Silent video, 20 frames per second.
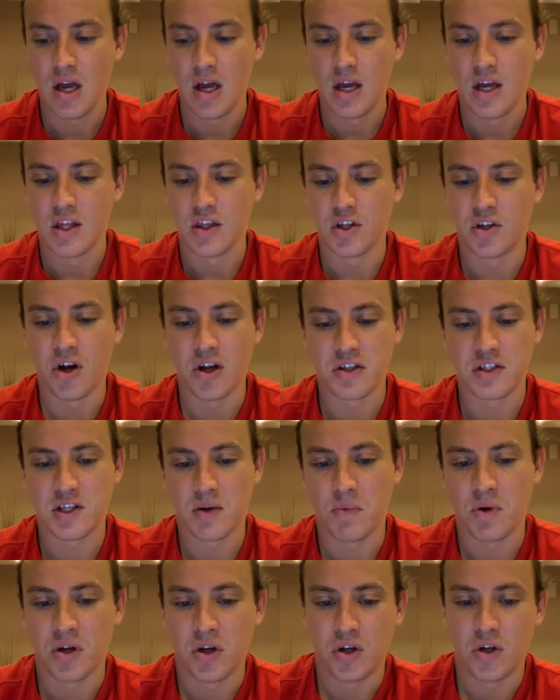They're not
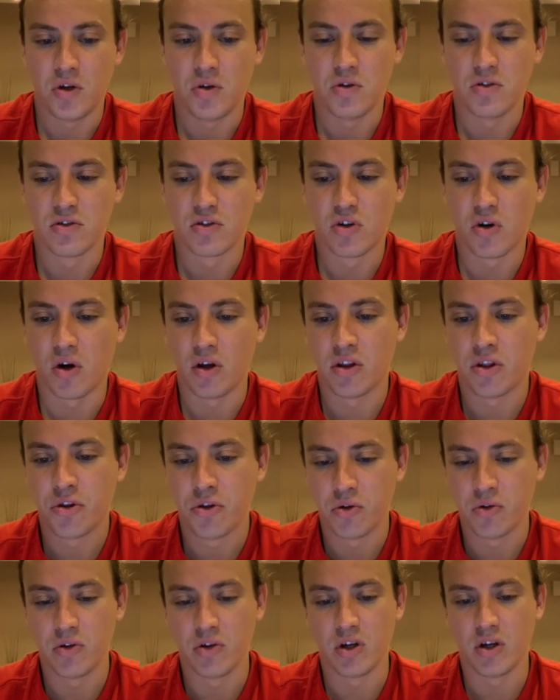someone who's going
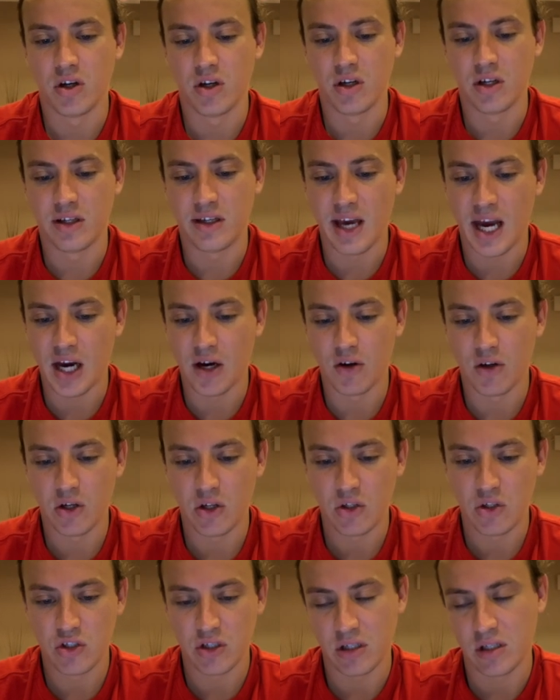through their
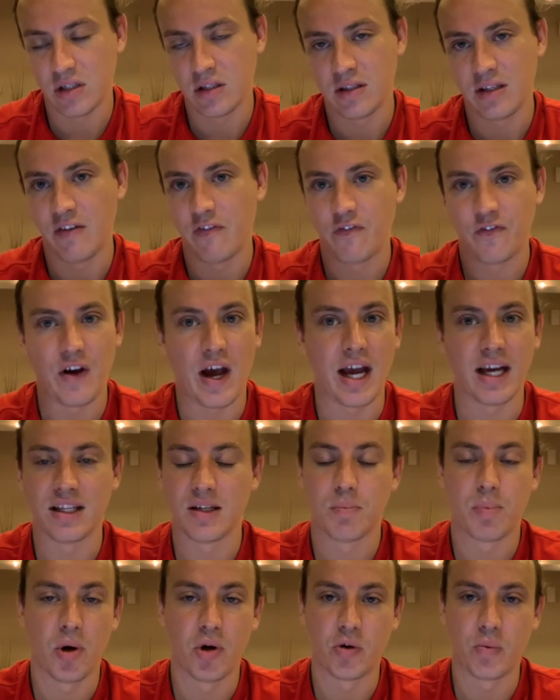garage and they find a
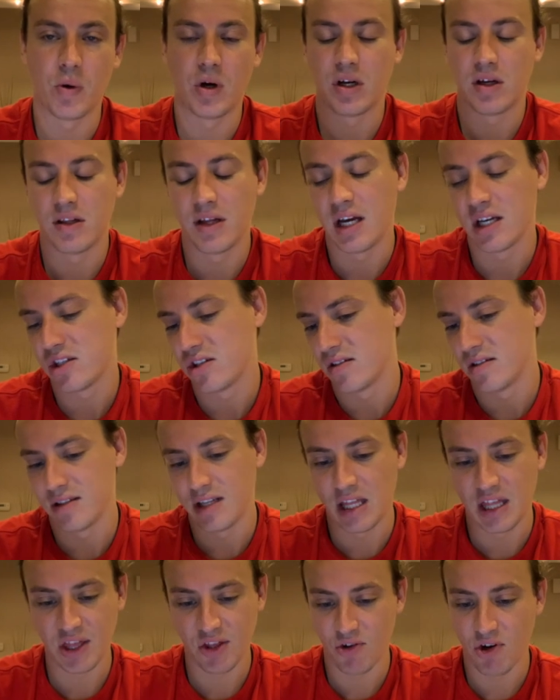Pokemon collection and
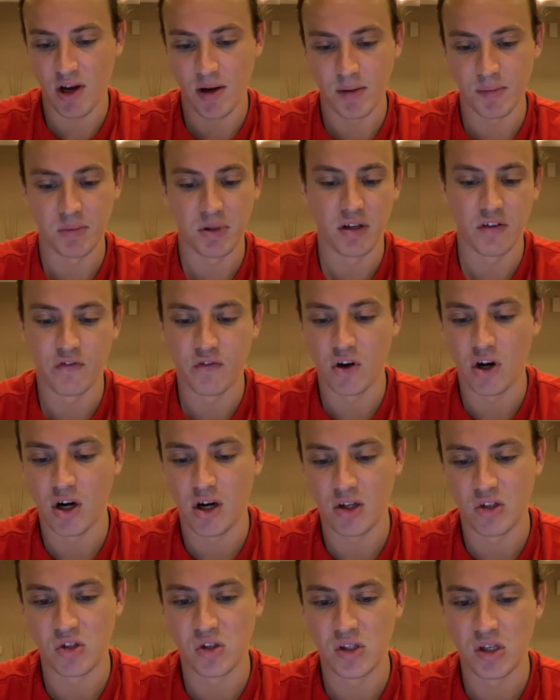they throw it up there for
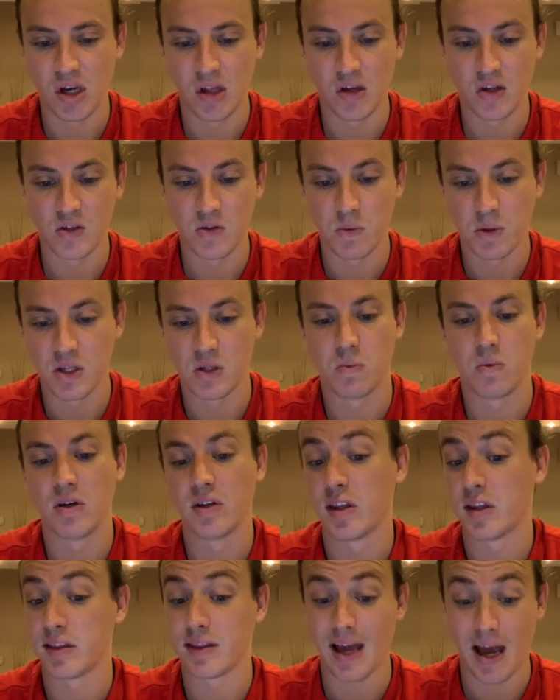$100 when it's
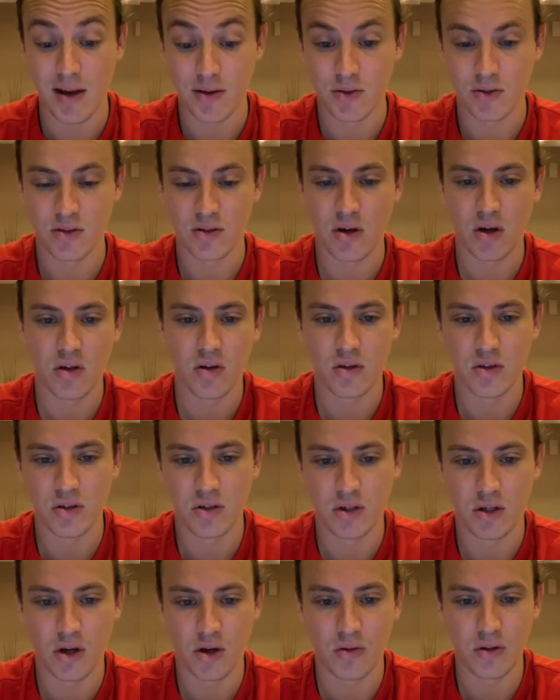worth $1,000.
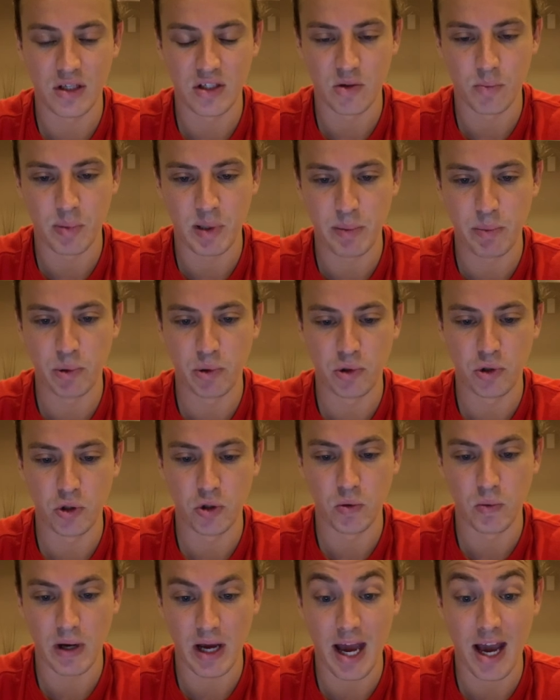You know, these are people
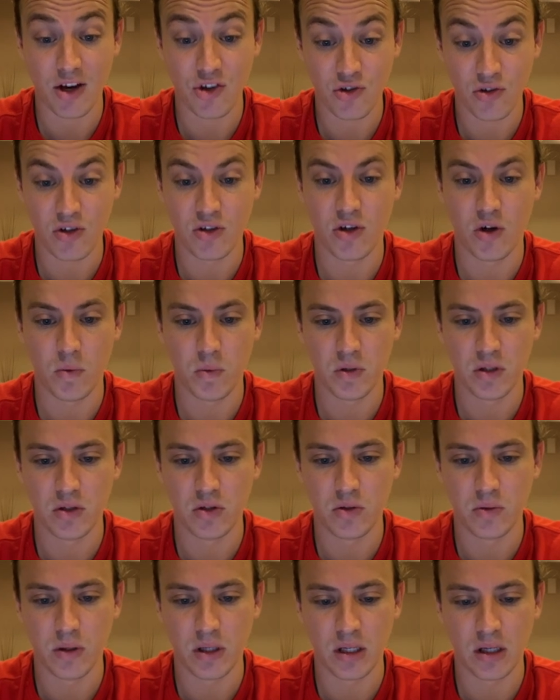who actually know what they're
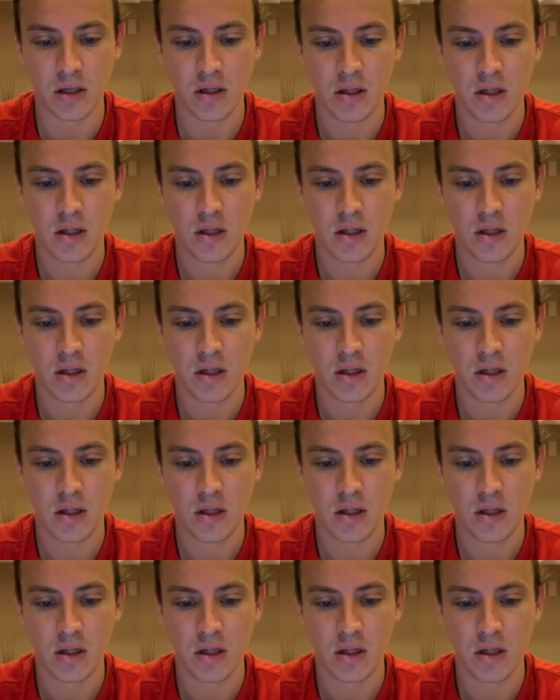doing.